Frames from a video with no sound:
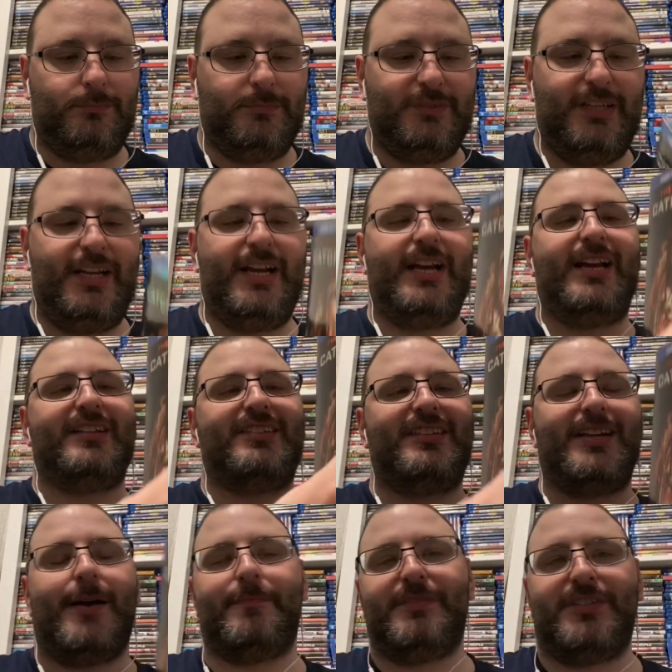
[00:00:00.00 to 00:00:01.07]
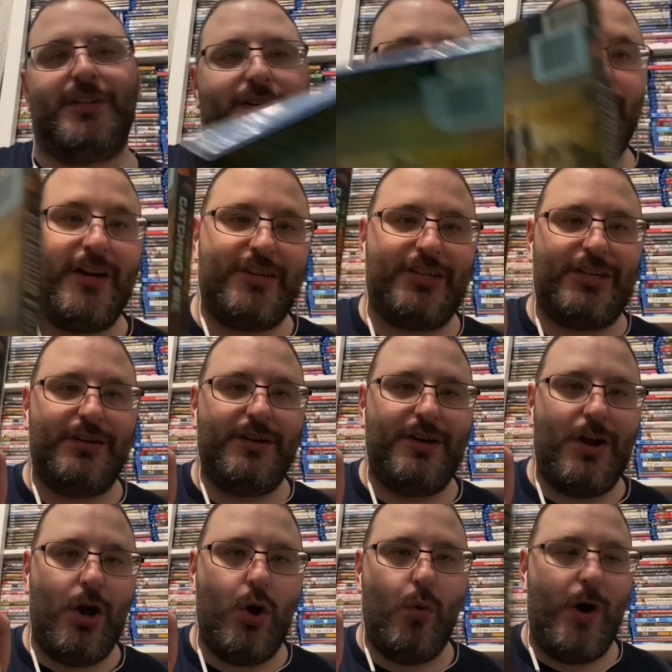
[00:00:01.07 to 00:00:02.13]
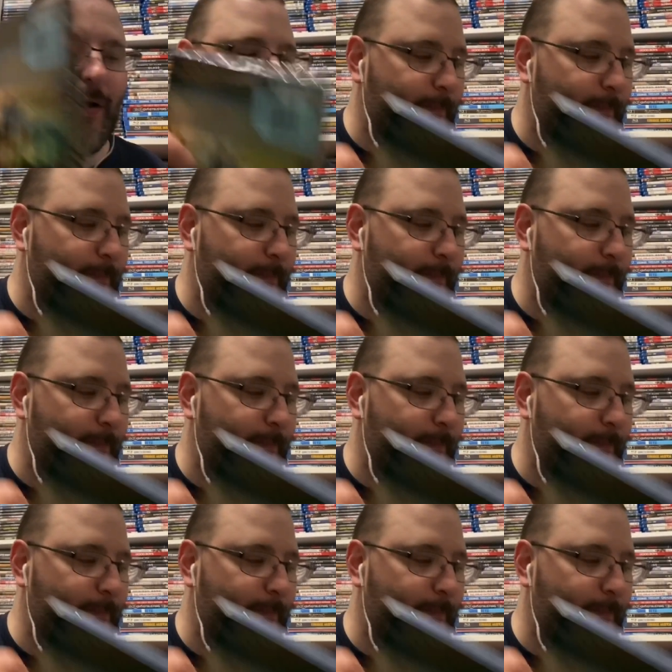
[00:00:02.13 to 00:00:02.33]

yeah, it's the opposite direction. Oh well.